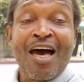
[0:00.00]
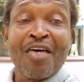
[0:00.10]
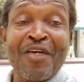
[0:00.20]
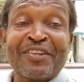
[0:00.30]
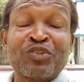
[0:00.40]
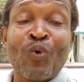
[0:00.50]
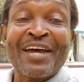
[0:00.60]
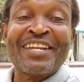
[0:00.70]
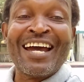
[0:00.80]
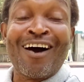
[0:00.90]
And that is
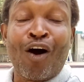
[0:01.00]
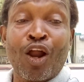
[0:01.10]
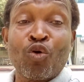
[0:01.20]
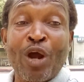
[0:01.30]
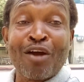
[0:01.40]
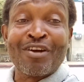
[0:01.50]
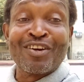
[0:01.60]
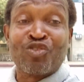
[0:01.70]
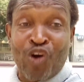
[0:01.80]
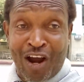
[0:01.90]
why they are all wearing
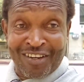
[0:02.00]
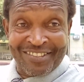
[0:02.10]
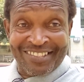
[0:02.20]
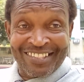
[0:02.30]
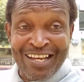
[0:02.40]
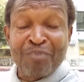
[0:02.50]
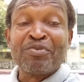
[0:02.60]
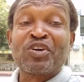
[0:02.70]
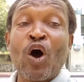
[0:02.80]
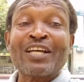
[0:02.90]
crowns,
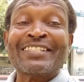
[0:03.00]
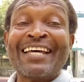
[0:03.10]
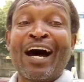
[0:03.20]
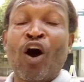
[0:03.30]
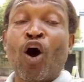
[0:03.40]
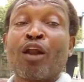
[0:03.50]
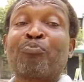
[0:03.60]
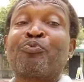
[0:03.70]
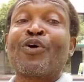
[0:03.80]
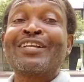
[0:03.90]
because they are all
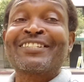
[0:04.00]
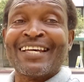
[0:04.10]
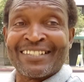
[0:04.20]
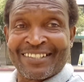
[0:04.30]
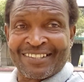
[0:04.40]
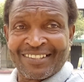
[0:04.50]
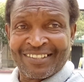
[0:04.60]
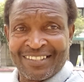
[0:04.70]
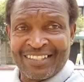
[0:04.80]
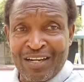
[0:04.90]
princes.
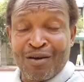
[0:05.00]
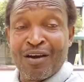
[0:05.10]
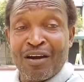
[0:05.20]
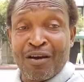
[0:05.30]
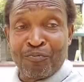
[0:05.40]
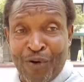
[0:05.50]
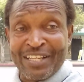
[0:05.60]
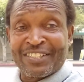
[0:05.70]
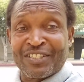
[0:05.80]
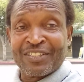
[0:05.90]

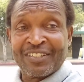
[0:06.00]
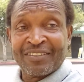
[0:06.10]
Prince.